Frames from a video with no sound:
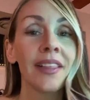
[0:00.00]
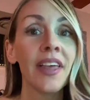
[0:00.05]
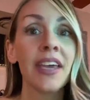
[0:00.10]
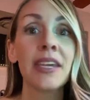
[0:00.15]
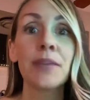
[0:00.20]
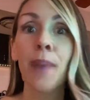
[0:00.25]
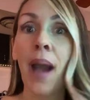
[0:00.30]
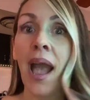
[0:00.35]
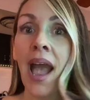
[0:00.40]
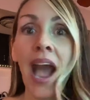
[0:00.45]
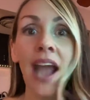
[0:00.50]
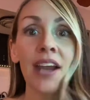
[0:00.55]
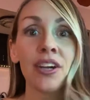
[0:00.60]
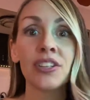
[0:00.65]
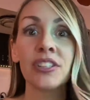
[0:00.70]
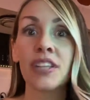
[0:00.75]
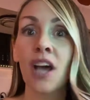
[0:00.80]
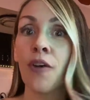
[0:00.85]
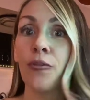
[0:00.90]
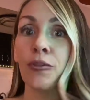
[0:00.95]
Like, my
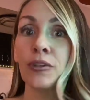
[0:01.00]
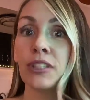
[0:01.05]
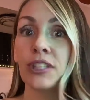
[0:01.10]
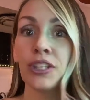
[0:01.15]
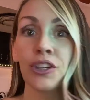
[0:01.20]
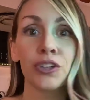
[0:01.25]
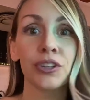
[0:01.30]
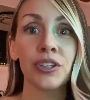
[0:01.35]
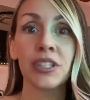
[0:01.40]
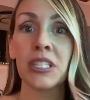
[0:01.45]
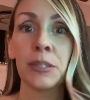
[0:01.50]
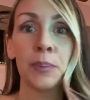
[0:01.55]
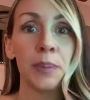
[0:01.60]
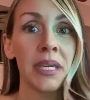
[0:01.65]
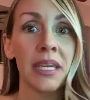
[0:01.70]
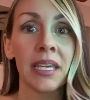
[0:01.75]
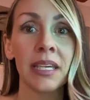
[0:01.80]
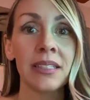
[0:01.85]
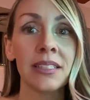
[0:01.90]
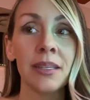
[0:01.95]
higher self was literally
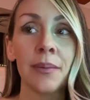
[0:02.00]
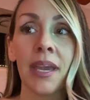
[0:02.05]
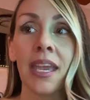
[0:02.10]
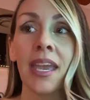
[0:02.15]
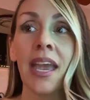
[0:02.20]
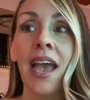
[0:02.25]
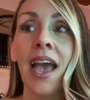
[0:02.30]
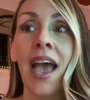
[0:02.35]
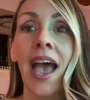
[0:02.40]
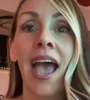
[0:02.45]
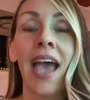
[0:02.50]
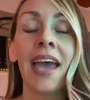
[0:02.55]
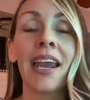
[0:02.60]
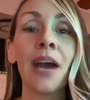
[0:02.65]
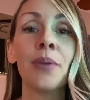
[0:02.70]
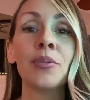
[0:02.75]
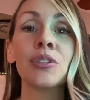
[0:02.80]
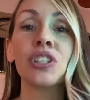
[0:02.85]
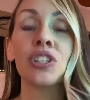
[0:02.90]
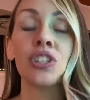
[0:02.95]
speaking to me,
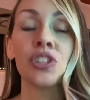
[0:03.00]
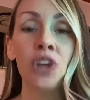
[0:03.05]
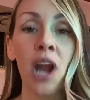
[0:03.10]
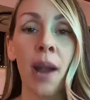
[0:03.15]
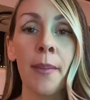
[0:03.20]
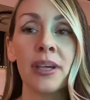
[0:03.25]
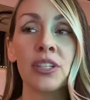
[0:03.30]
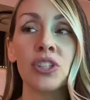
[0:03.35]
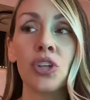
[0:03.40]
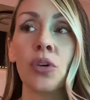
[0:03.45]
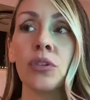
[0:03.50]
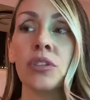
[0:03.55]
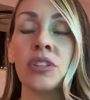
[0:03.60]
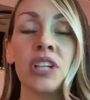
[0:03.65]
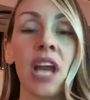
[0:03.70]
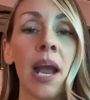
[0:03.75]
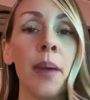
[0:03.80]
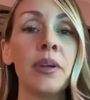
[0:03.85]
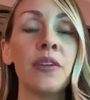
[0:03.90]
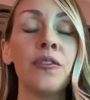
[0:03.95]
and I would just drop my
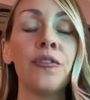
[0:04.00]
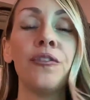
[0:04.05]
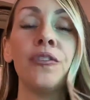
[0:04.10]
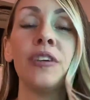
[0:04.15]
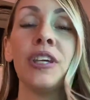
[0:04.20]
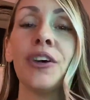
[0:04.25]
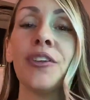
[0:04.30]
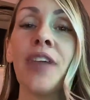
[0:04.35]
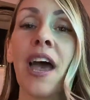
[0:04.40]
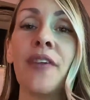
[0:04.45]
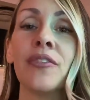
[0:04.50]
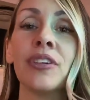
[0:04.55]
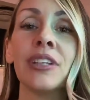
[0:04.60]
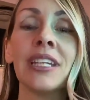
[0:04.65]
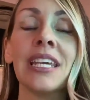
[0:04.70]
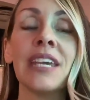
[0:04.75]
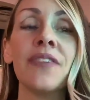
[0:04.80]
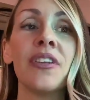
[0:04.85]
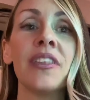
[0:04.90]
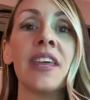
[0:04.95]
shoulders and I would feel that
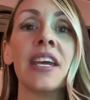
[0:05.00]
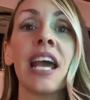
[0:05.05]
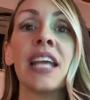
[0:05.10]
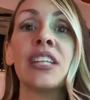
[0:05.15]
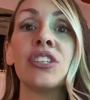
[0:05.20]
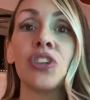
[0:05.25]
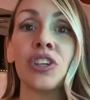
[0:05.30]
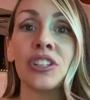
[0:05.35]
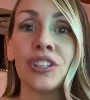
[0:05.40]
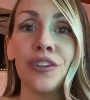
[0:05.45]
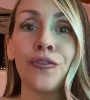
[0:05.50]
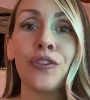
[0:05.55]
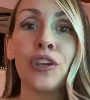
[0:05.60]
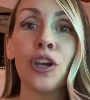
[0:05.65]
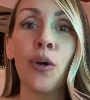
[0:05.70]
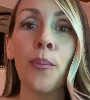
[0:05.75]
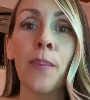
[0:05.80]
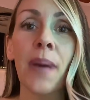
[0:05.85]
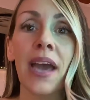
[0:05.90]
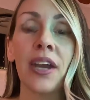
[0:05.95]
relief, and then I'd start to
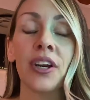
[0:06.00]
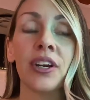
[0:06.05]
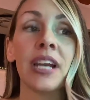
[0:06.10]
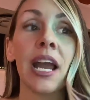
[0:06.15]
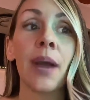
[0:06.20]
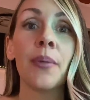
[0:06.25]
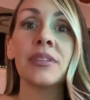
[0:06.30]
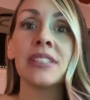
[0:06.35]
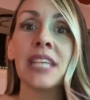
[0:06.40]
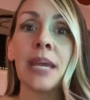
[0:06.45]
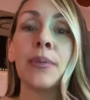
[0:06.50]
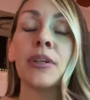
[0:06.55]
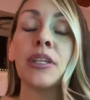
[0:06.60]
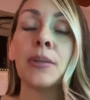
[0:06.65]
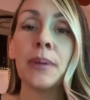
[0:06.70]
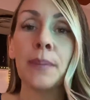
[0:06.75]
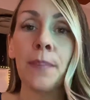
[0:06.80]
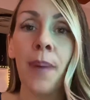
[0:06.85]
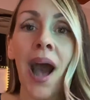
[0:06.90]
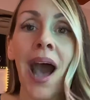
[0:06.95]
feel better, and I was able
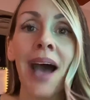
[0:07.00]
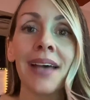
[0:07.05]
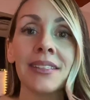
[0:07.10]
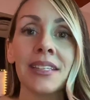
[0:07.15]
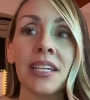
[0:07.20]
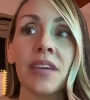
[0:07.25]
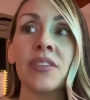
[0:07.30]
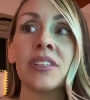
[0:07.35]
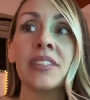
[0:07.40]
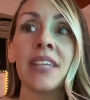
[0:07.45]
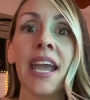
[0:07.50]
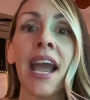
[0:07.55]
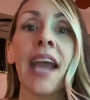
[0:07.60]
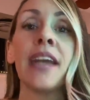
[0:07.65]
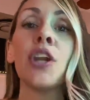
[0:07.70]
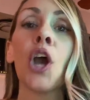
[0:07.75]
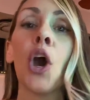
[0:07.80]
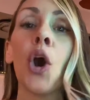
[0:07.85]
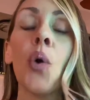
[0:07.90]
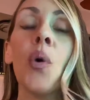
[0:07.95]
to be positive and say,
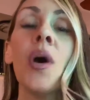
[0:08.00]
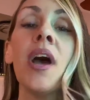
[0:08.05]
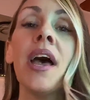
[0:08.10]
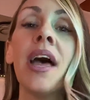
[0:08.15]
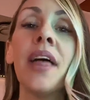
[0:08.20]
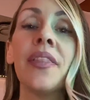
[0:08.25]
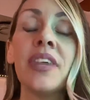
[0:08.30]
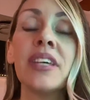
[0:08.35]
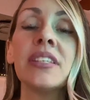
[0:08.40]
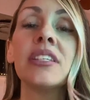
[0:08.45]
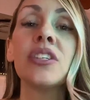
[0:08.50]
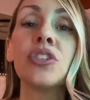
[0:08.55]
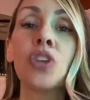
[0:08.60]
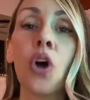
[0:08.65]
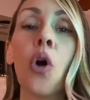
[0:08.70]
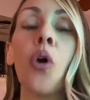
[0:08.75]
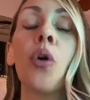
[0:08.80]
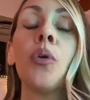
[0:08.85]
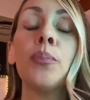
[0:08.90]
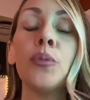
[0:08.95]
I know this is
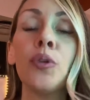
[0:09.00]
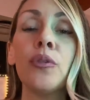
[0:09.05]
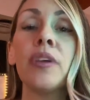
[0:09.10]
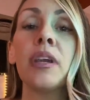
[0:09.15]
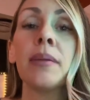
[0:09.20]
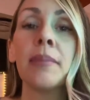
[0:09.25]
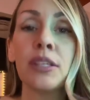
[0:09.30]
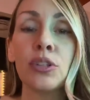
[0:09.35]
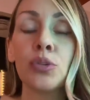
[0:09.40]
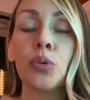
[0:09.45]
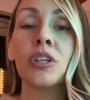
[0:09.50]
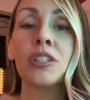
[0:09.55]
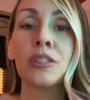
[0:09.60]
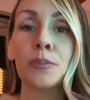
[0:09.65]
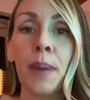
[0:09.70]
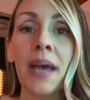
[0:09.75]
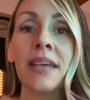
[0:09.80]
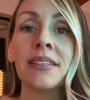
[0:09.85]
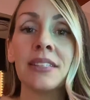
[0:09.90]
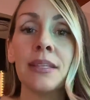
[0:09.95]
all moving me
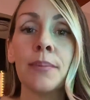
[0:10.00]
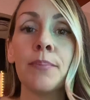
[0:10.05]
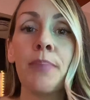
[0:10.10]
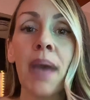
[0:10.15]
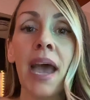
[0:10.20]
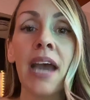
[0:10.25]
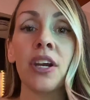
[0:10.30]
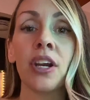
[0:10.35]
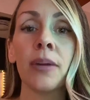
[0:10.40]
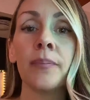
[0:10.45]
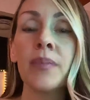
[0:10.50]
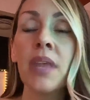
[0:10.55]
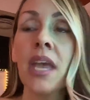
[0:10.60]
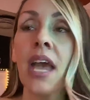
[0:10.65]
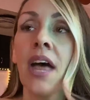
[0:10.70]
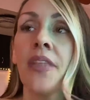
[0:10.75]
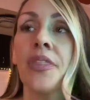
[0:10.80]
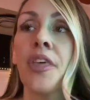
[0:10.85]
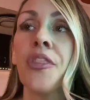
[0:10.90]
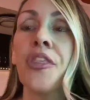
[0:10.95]
towards best and better.
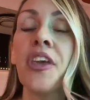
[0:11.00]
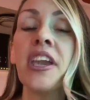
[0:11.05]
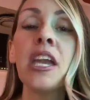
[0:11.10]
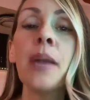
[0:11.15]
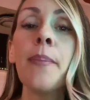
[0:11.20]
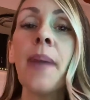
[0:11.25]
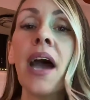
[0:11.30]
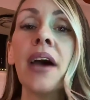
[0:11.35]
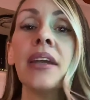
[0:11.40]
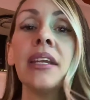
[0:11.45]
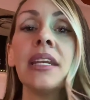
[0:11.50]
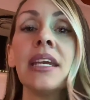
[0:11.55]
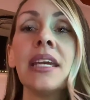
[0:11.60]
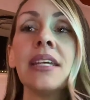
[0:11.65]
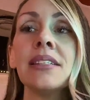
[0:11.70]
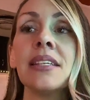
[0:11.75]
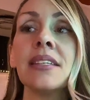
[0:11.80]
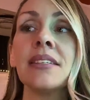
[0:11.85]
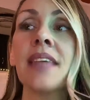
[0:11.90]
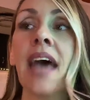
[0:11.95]
The thing about it
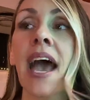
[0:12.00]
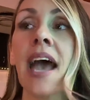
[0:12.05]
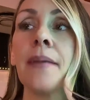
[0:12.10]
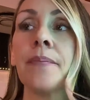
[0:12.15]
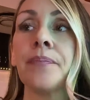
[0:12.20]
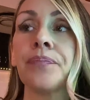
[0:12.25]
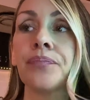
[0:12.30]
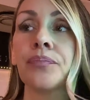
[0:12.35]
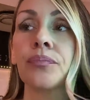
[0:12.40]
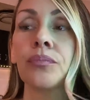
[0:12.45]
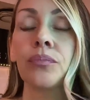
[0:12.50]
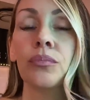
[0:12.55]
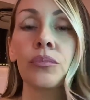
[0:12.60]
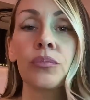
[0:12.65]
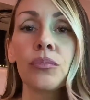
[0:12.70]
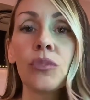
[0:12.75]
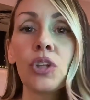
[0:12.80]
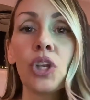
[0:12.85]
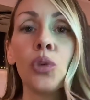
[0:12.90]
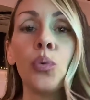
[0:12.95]
is that
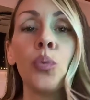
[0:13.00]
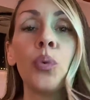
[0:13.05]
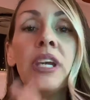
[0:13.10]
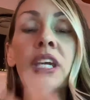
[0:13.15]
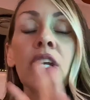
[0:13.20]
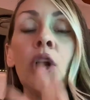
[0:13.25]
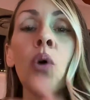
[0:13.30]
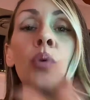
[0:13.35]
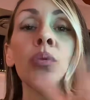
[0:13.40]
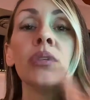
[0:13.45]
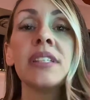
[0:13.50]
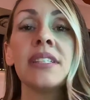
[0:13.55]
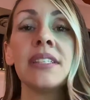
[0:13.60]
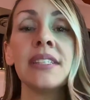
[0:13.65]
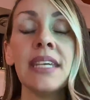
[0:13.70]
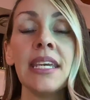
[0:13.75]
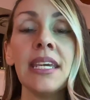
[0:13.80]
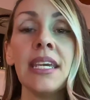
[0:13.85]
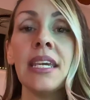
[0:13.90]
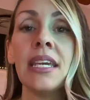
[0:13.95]
we don't
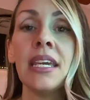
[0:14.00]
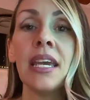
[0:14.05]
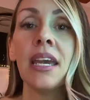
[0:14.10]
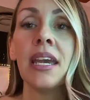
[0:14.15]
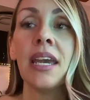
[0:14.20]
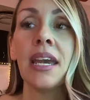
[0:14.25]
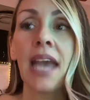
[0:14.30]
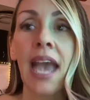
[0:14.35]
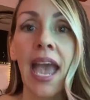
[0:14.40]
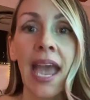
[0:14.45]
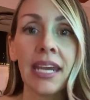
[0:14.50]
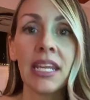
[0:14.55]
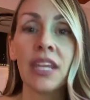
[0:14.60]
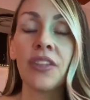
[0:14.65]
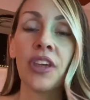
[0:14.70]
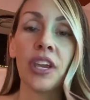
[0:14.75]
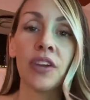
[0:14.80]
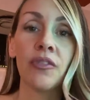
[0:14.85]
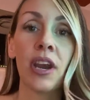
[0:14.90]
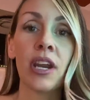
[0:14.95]
see
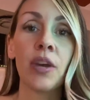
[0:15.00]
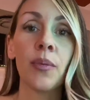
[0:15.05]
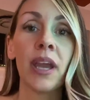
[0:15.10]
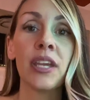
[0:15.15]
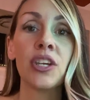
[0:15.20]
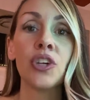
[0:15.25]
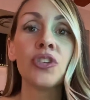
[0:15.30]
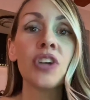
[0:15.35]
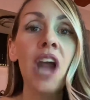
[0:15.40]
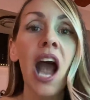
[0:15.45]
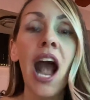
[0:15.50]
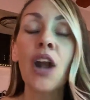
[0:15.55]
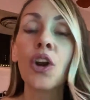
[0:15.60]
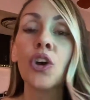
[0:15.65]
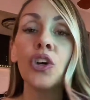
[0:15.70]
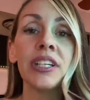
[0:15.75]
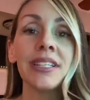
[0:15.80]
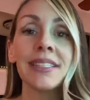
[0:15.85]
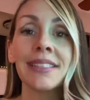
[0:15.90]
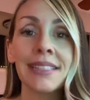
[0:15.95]
anything right away. You're
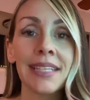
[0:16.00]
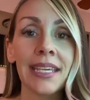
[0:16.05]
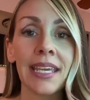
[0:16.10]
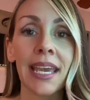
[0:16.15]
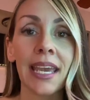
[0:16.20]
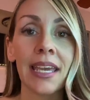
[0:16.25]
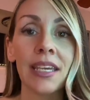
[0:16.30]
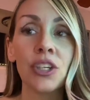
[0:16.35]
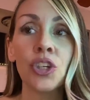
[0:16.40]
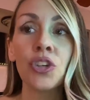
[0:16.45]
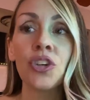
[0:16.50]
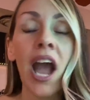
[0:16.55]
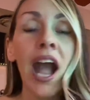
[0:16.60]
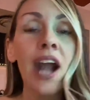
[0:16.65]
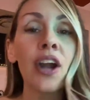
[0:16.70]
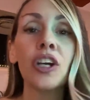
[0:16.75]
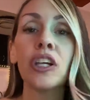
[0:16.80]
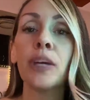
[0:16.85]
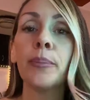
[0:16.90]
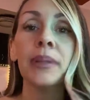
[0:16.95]
not going to see it. You're
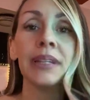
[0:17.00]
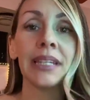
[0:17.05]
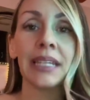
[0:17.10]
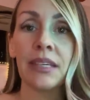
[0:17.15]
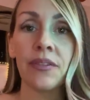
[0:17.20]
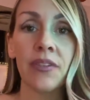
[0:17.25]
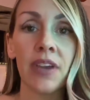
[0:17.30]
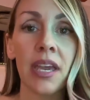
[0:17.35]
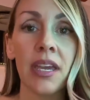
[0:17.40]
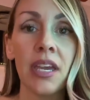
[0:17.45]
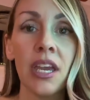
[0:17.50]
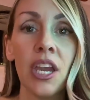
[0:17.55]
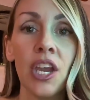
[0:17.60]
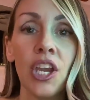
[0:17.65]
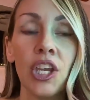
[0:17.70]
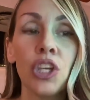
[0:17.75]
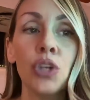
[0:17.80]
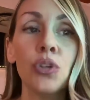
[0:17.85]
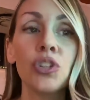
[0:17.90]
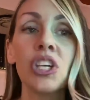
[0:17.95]
not going to believe it.
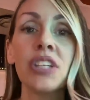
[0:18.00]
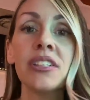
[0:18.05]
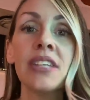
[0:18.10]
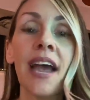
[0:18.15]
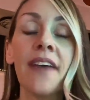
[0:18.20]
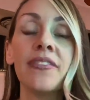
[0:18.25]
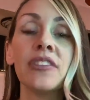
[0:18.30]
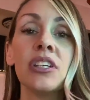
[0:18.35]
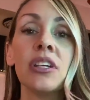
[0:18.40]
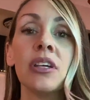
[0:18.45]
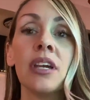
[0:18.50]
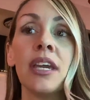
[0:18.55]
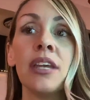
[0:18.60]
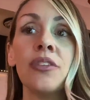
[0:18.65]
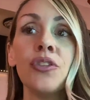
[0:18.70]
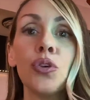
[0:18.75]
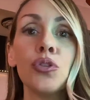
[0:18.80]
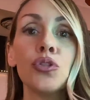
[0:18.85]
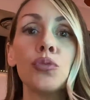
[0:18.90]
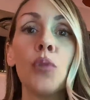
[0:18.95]
You just have
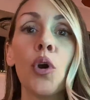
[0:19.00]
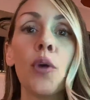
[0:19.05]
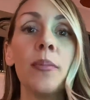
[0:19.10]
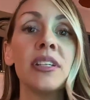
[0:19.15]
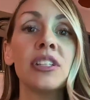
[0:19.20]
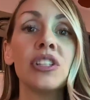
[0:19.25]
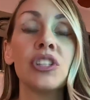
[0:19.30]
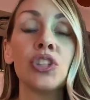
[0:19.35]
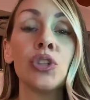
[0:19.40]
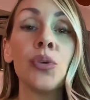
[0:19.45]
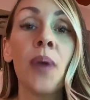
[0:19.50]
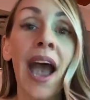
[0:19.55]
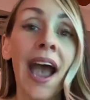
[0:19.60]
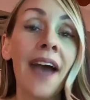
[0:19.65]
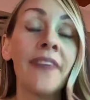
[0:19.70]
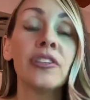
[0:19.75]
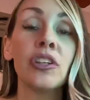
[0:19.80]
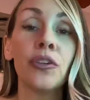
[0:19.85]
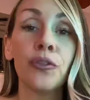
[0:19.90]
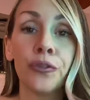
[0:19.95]
to, in those moments, you
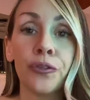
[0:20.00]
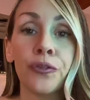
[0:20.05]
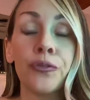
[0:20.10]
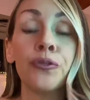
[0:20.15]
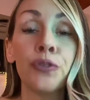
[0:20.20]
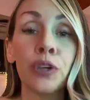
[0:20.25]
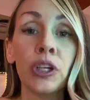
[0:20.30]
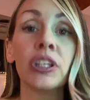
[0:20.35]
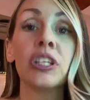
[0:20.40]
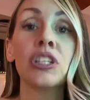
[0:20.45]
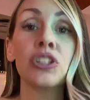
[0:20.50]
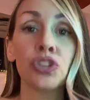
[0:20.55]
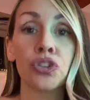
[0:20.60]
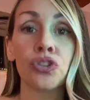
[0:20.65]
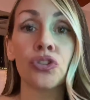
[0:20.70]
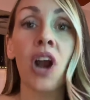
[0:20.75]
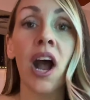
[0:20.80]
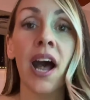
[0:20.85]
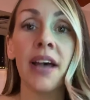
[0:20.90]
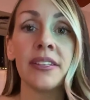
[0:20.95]
have to really
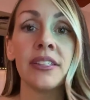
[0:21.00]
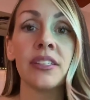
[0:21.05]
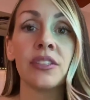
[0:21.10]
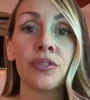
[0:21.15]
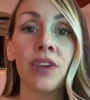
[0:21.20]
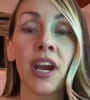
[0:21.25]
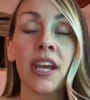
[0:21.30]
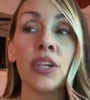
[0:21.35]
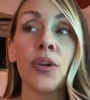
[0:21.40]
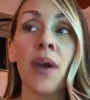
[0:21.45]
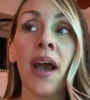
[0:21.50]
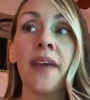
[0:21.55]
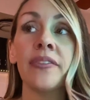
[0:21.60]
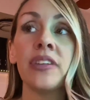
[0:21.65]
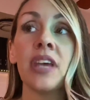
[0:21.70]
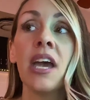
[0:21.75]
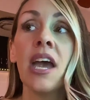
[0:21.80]
trust, right?